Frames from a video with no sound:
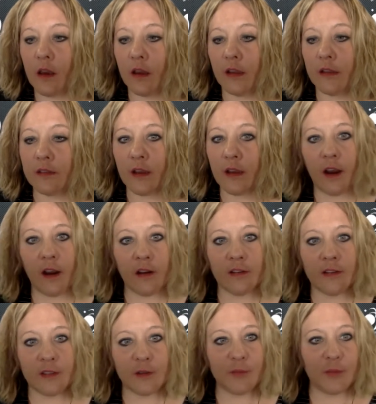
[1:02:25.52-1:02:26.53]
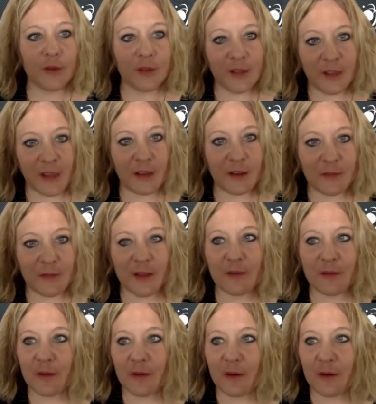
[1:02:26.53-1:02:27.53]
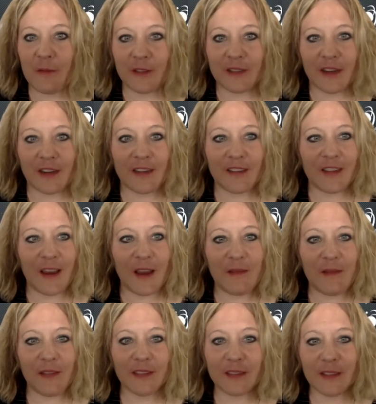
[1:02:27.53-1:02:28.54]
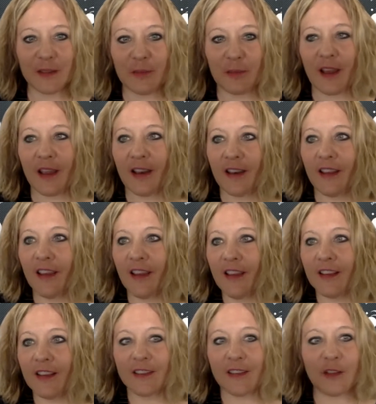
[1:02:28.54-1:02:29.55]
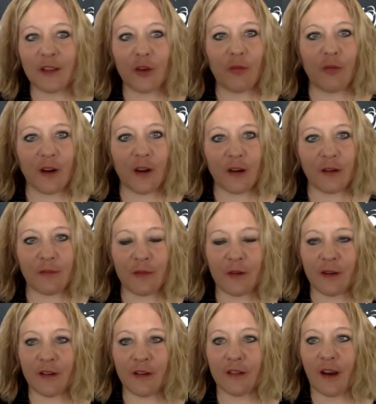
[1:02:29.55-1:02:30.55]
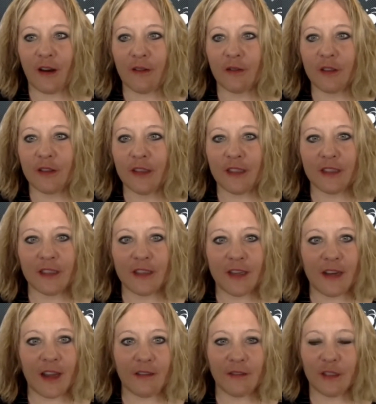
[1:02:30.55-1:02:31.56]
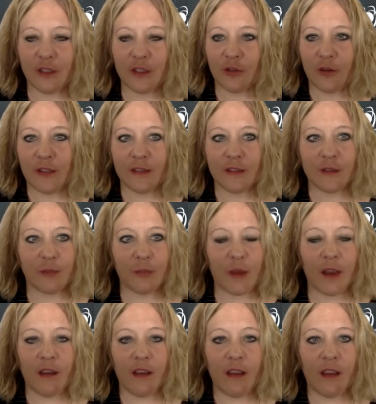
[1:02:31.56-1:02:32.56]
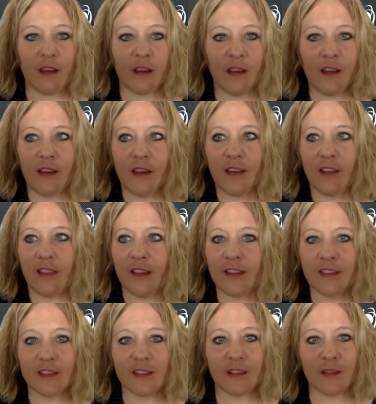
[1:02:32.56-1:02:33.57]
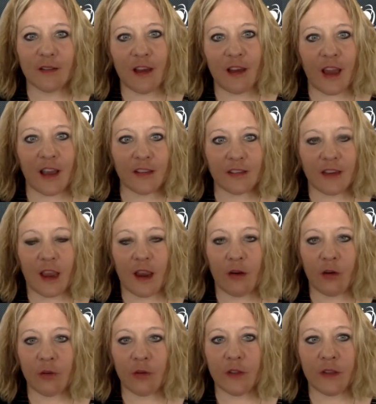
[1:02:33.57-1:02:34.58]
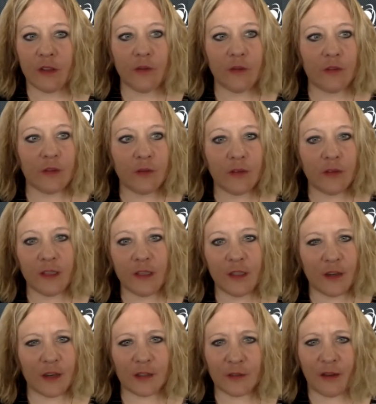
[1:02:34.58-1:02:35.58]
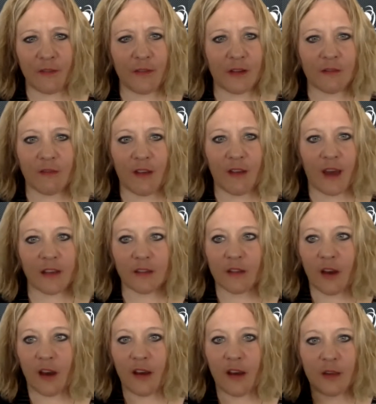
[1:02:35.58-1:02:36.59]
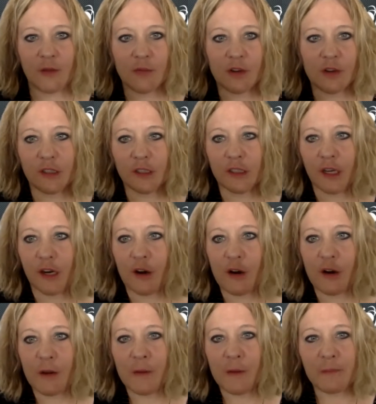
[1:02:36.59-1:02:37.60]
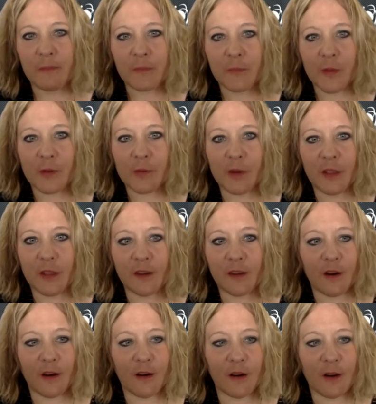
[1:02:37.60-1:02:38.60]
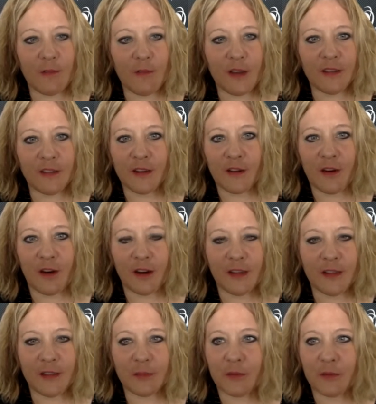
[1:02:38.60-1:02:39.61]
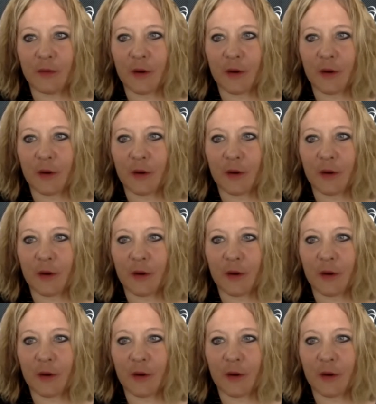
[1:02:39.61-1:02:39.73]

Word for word: It's hard to believe that we're almost out of time. This has been such a wonderful conversation. I've enjoyed spending this last hour with you. Do you guys have a last thought you want to share with our amazing audience? I,